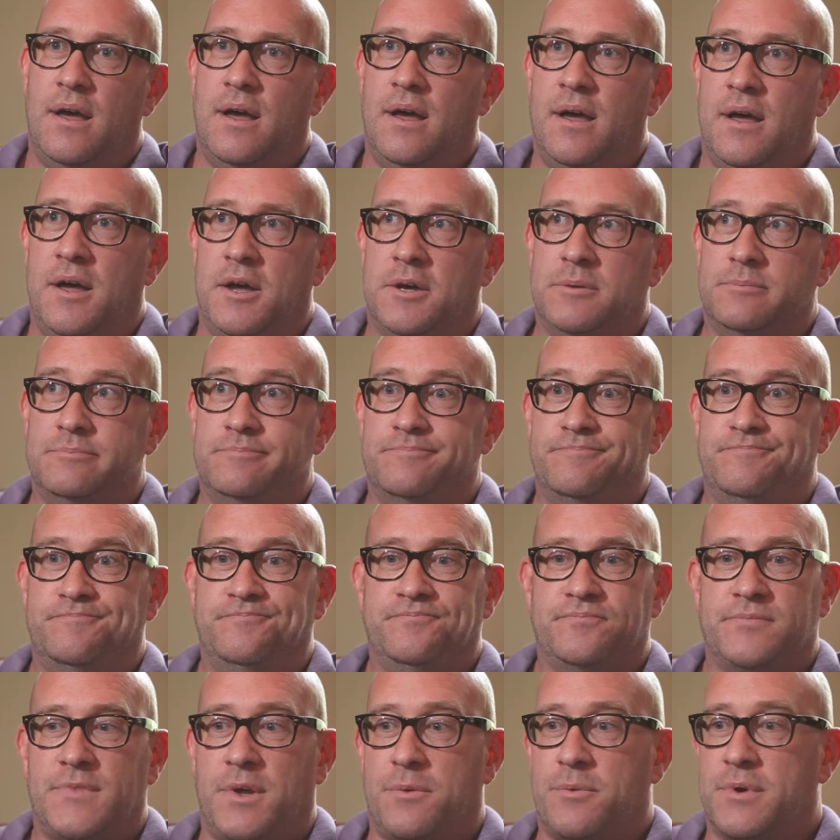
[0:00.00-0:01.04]

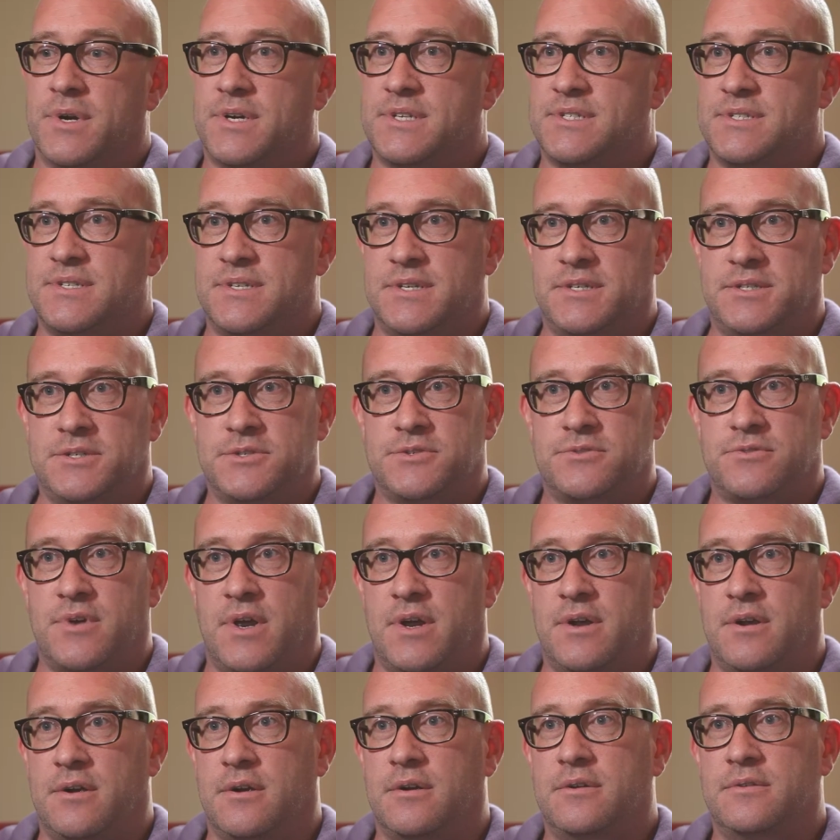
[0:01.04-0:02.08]
I work as an
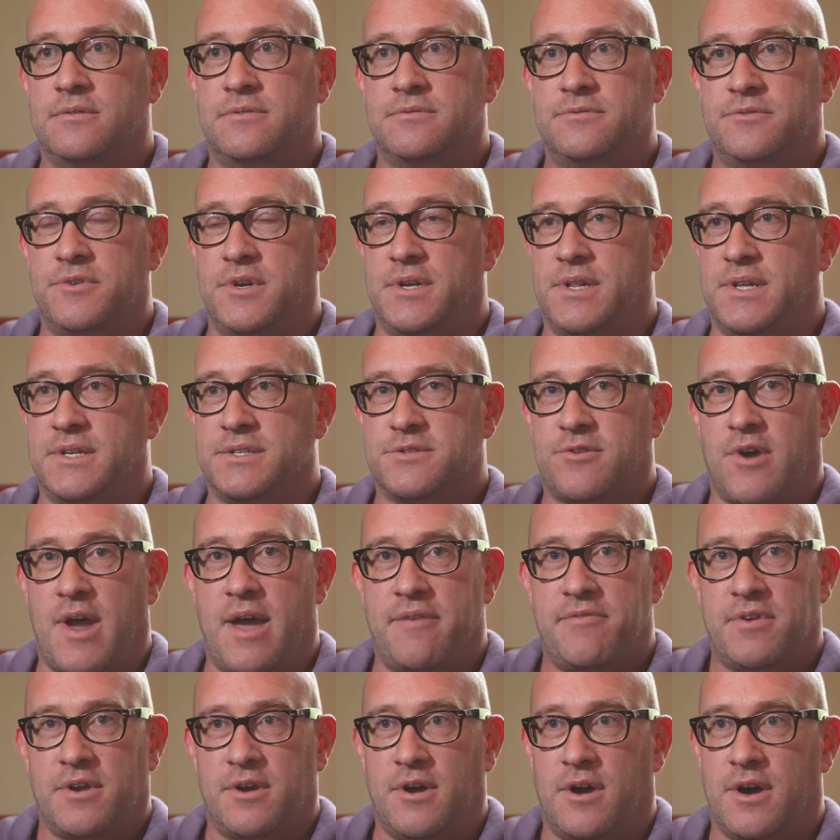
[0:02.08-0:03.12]
illustrator, freelance
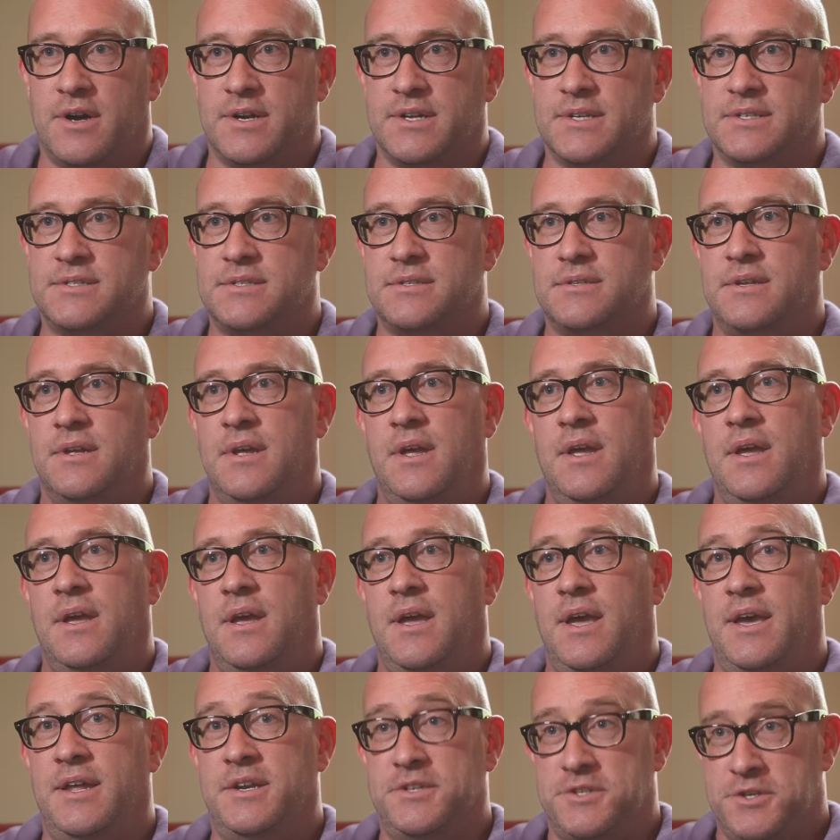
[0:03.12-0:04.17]
graphic artist,
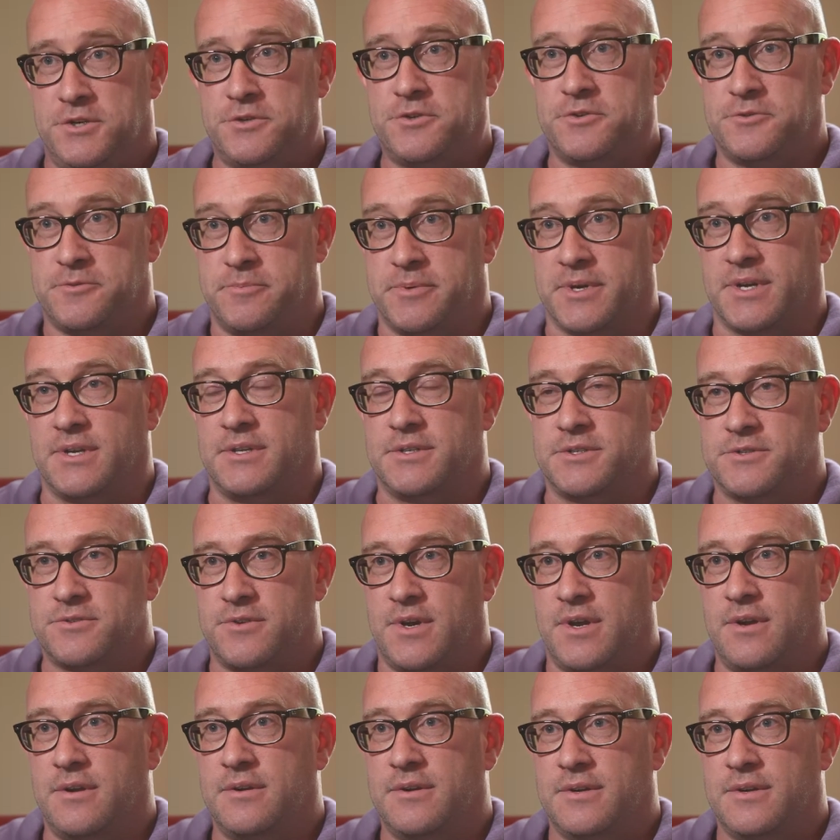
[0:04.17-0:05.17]
and a children's book illustrator.